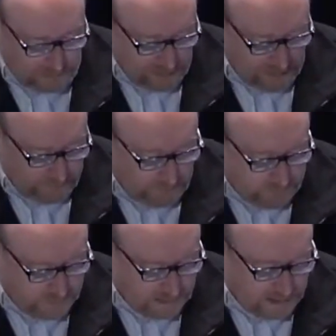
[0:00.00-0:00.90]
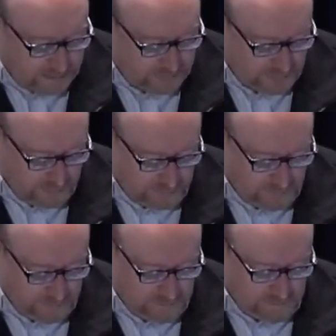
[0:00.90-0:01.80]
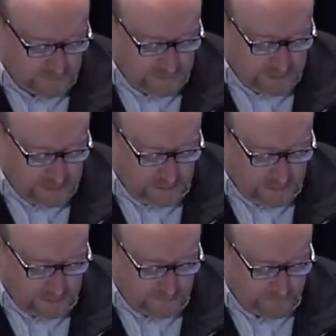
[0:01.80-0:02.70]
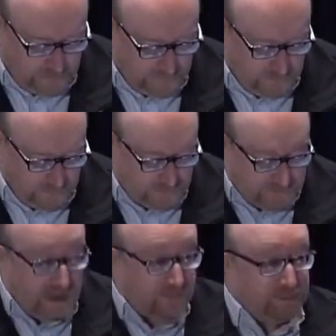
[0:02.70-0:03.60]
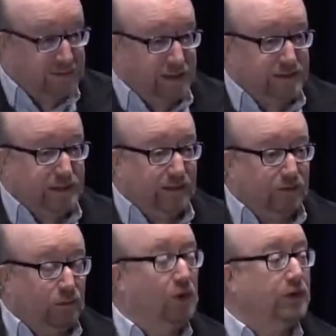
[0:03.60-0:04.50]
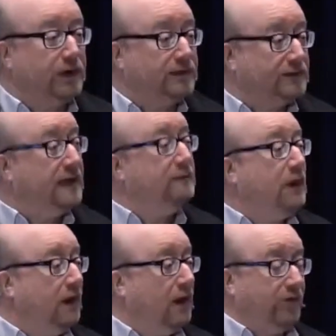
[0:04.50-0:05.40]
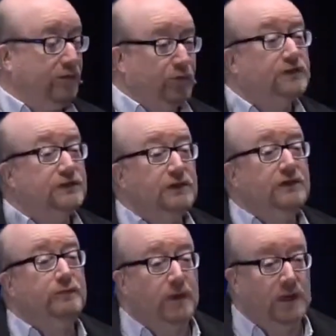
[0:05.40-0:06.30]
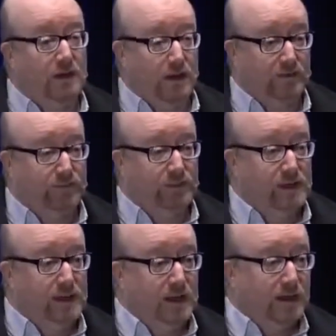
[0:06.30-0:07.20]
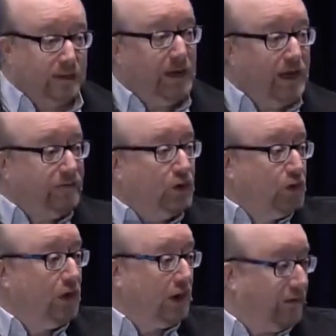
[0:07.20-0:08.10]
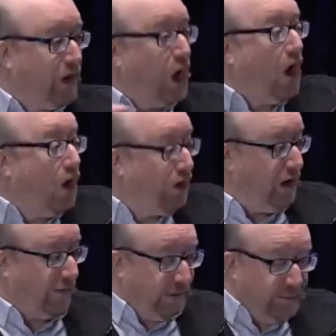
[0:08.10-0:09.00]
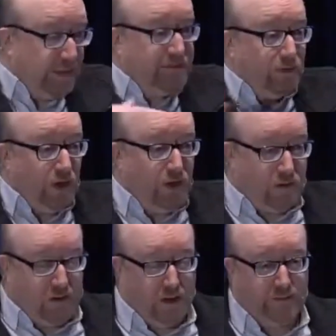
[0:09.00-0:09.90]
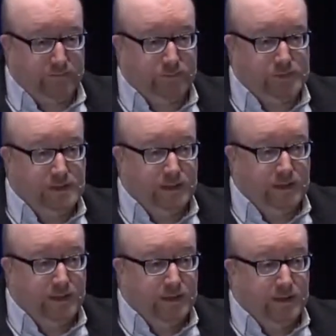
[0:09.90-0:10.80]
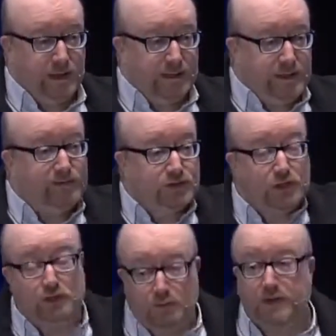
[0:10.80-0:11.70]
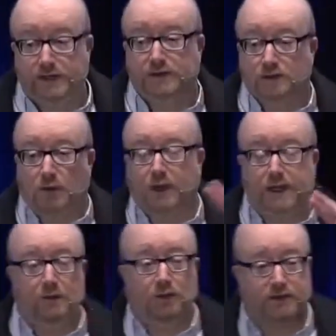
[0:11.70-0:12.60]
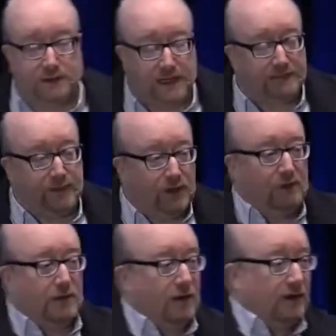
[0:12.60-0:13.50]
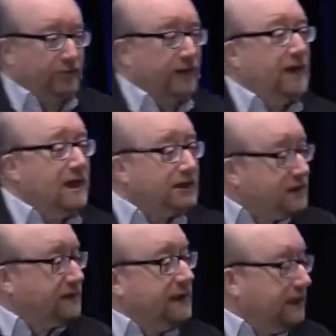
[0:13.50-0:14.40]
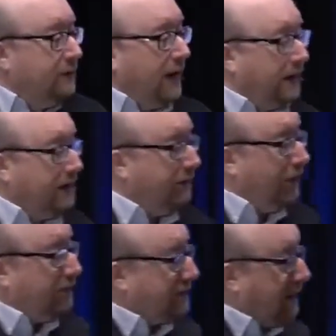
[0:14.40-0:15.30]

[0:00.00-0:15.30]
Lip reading: if I was to ask you, the psalmist says here, Lord, extend my life, preserve my life. Let me have a good life, a long life. Let me live a long life. And he gives two reasons why he wants to have a long life. Now, just think about it. If I was to